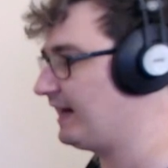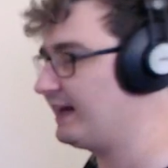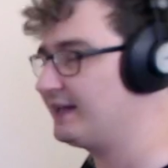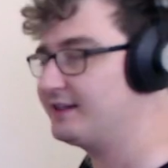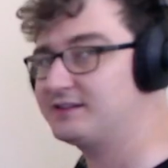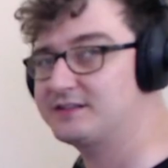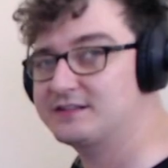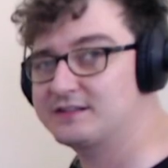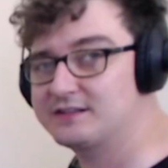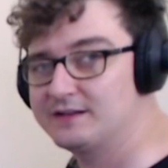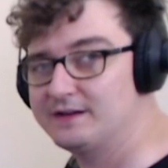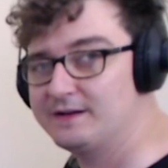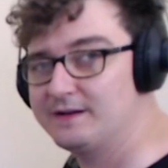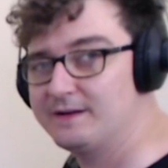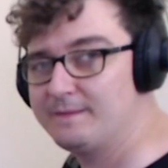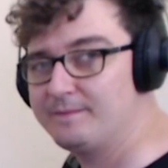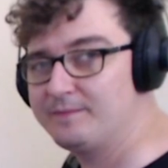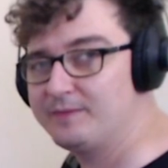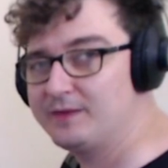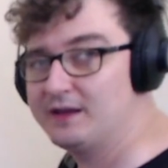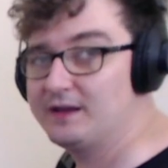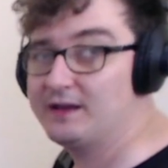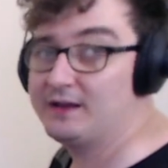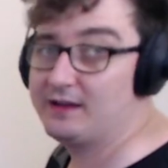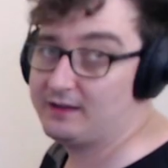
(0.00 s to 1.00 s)
hands.
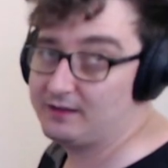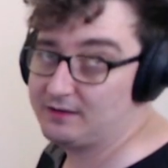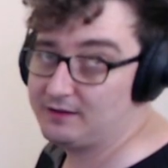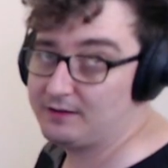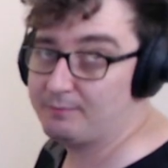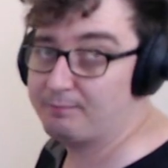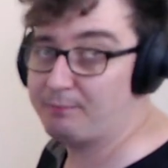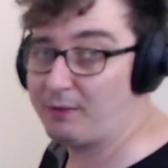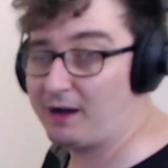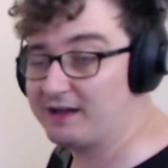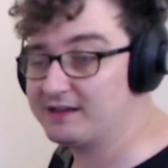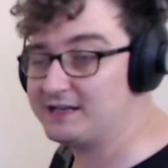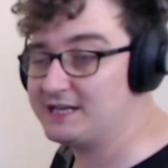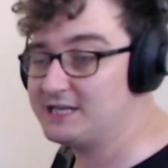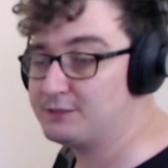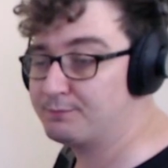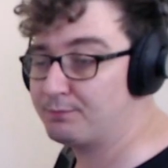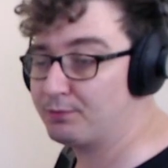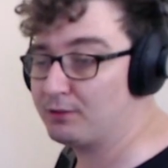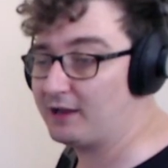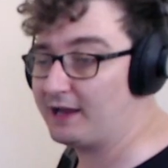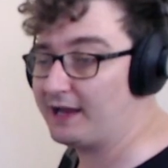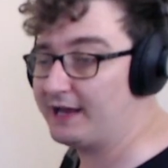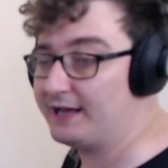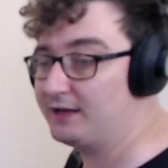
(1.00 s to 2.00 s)
But he's
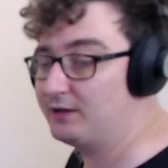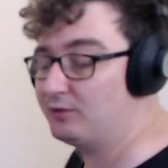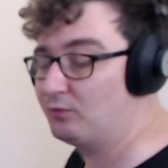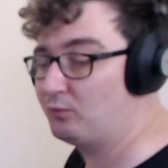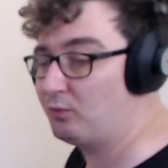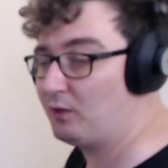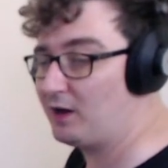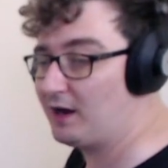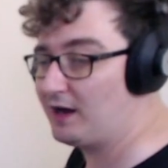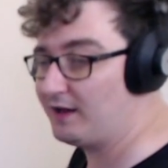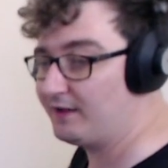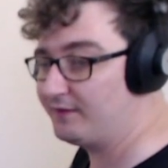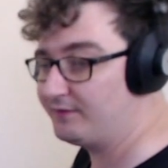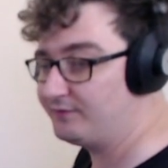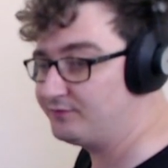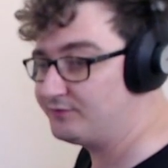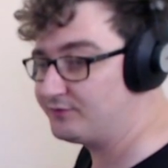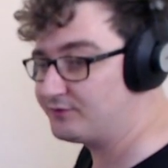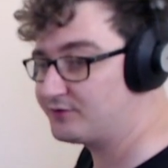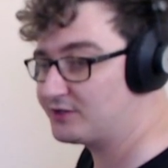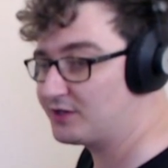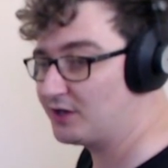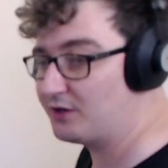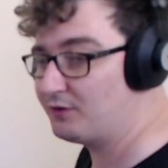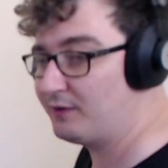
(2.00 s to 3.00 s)
playing one,
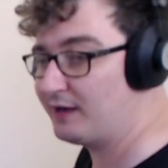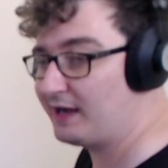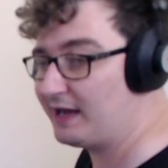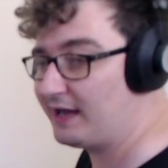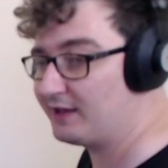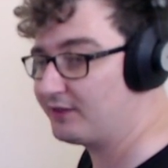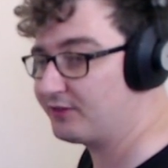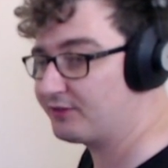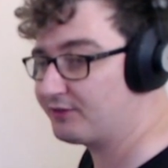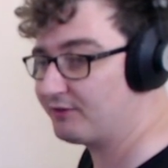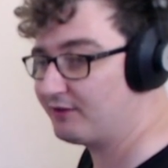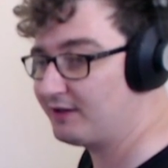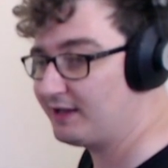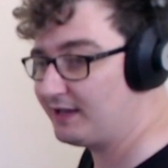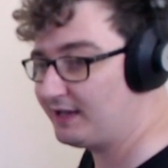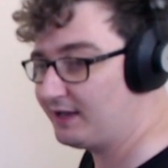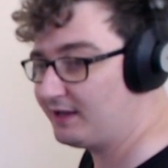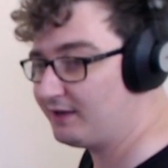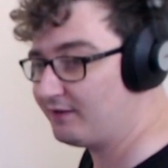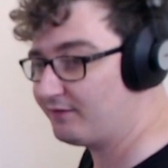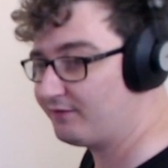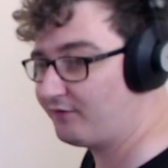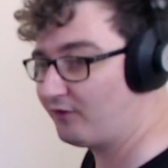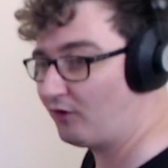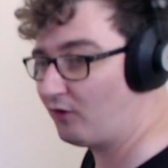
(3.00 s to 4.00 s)
two and
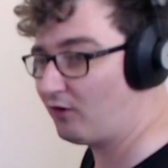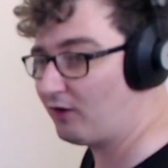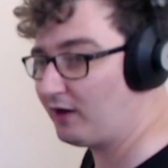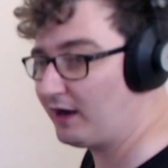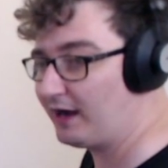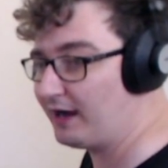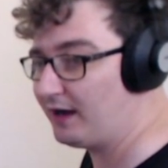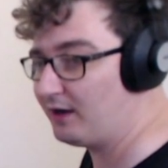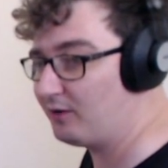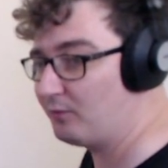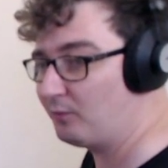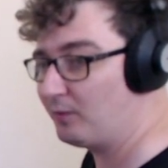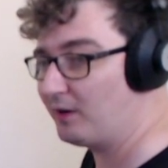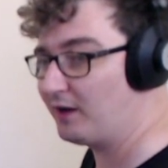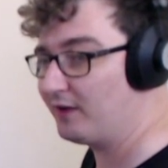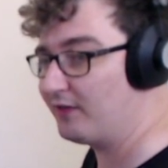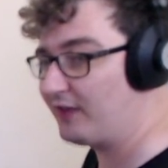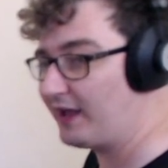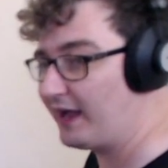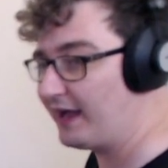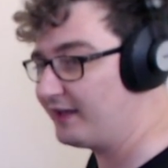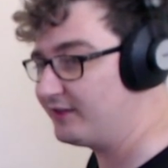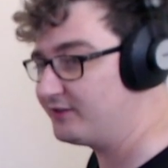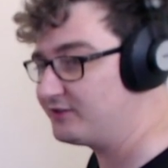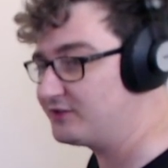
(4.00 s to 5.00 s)
three, four and one
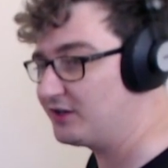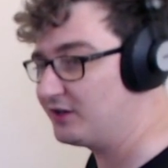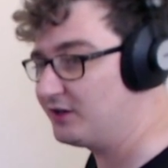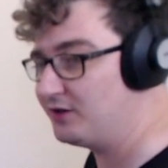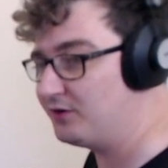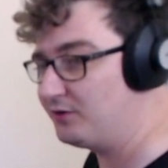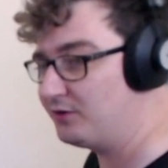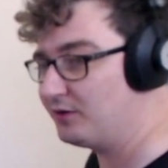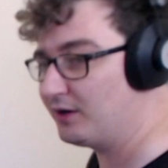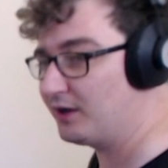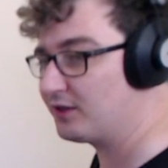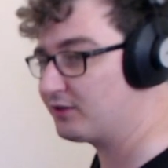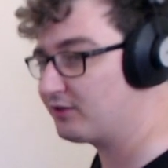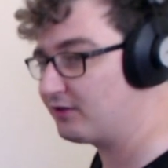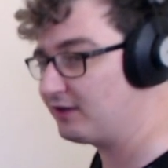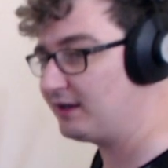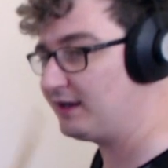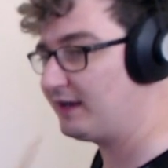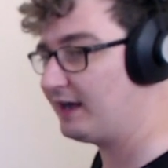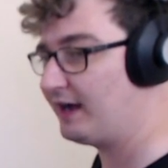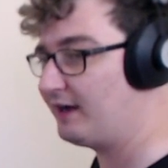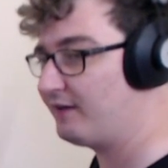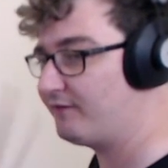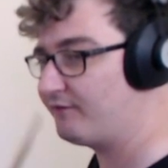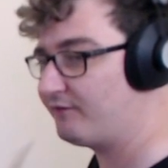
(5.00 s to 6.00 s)
and two,
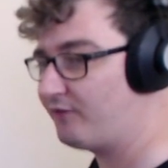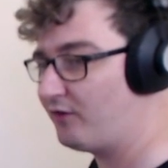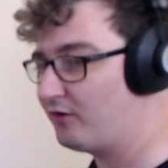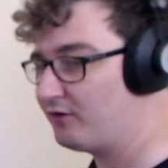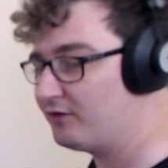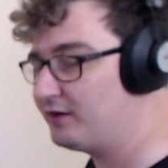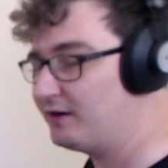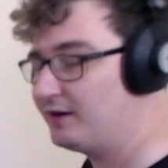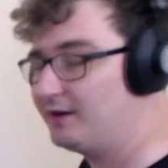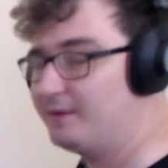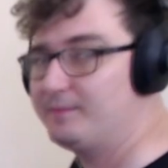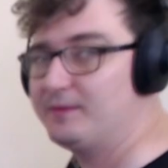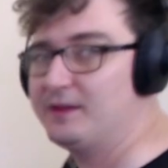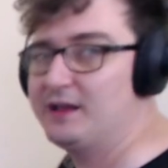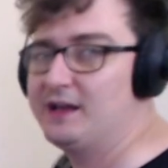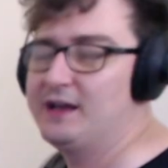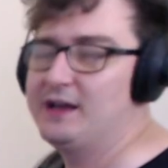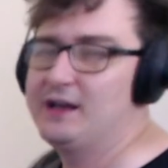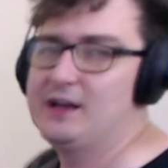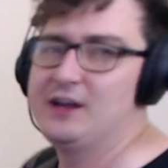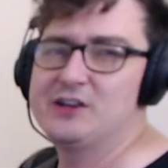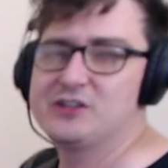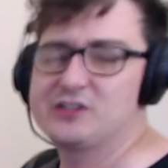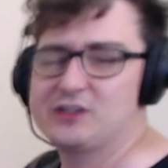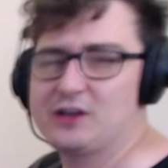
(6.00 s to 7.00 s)
three and
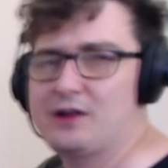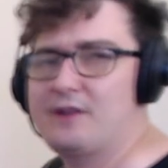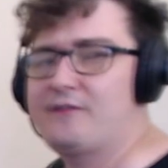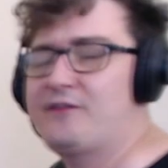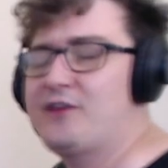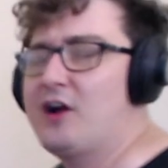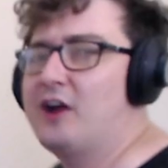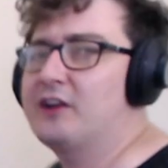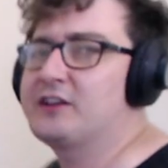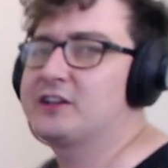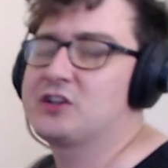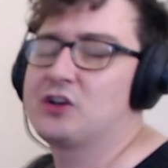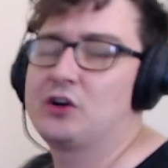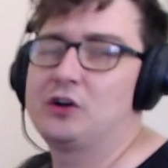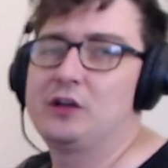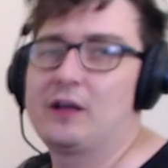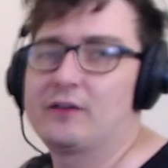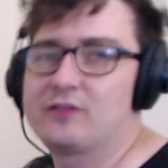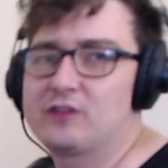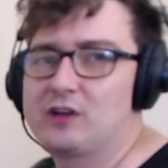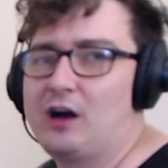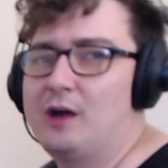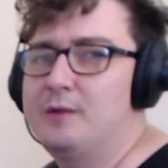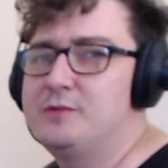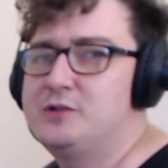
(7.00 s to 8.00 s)
So if you heard the song
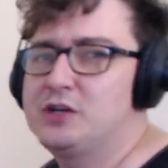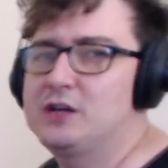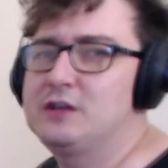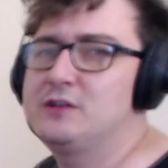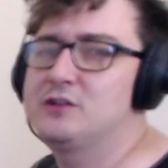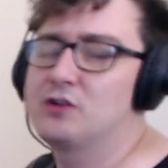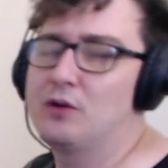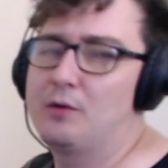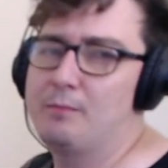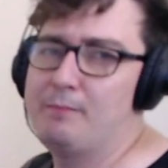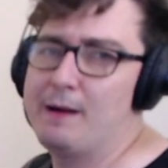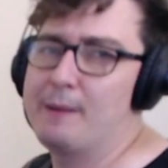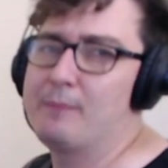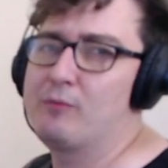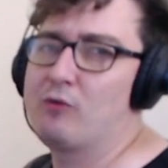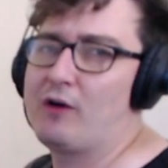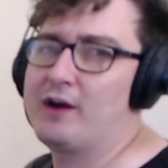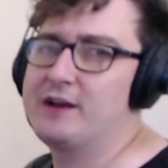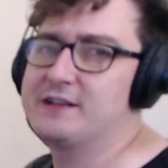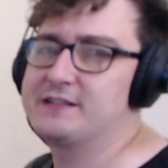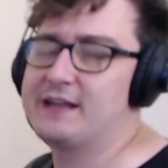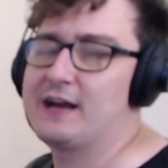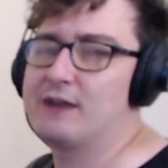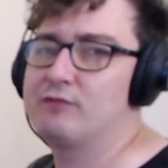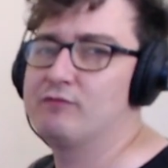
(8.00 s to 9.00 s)
enough times, you can sort of
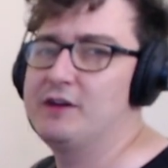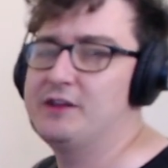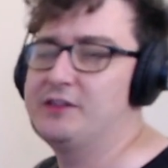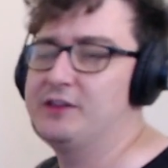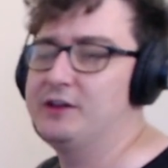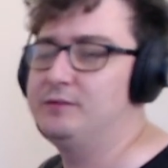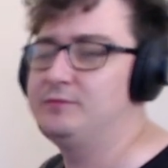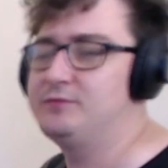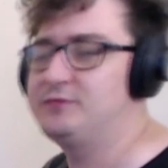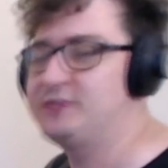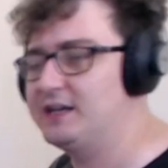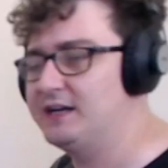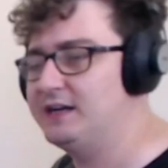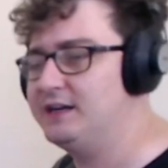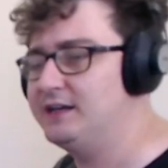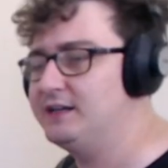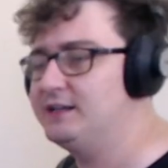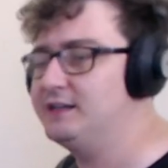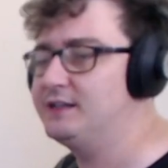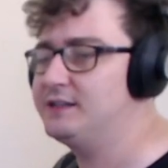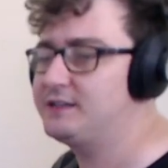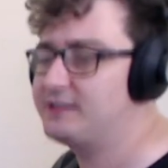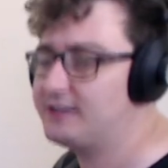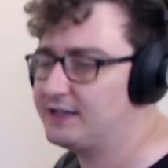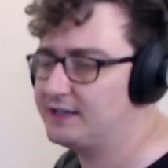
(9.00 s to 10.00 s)
memorise that rhythm.
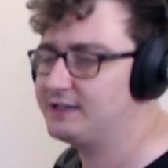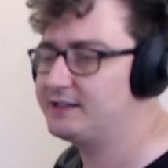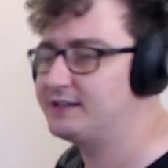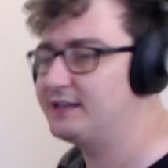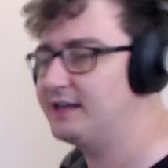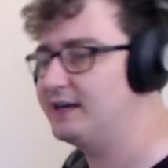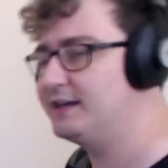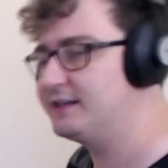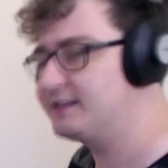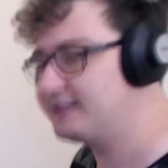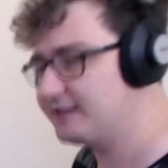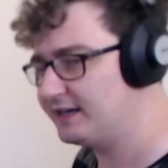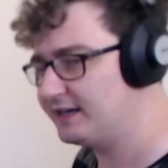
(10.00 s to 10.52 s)
Dun, dun,